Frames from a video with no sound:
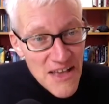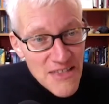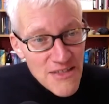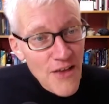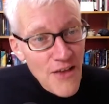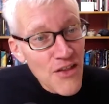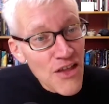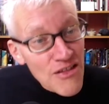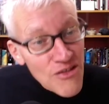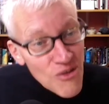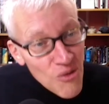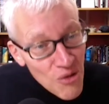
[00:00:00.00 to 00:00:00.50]

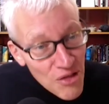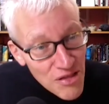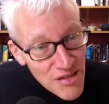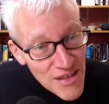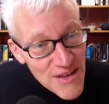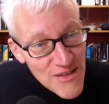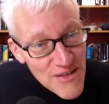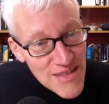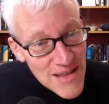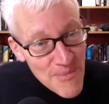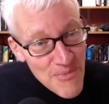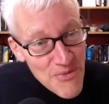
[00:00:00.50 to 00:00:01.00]
So there's
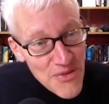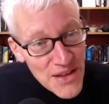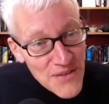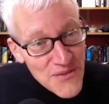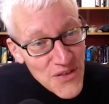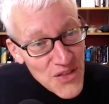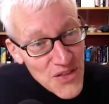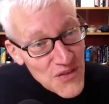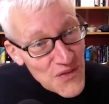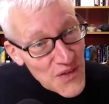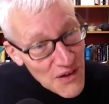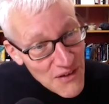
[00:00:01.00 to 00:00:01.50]
also
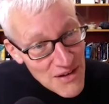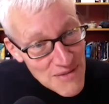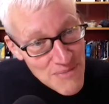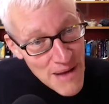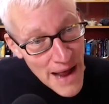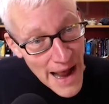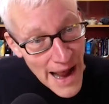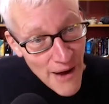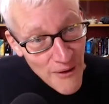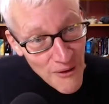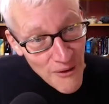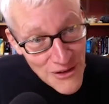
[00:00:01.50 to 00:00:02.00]
something for the very
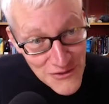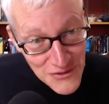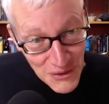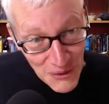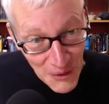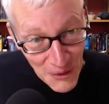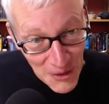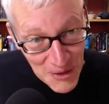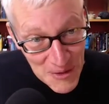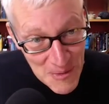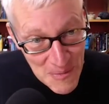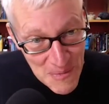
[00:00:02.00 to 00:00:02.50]

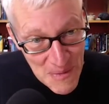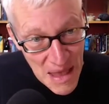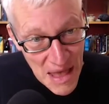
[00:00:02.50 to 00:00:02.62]
powerful.